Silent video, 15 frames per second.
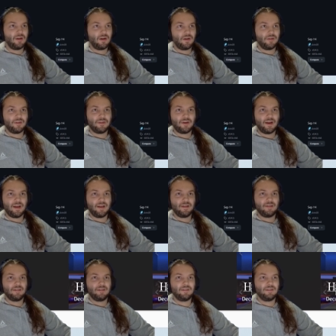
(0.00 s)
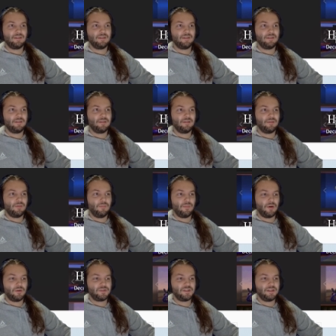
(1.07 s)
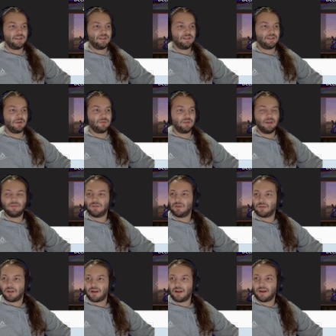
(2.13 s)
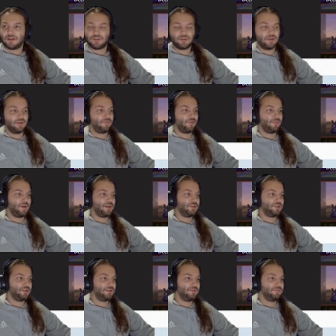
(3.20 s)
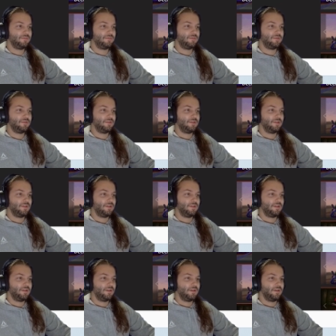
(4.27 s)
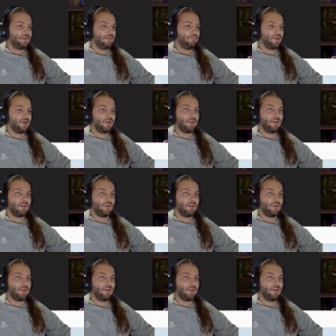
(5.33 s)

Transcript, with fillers: On the other hand, most of these don't give you a lot of extra information, but a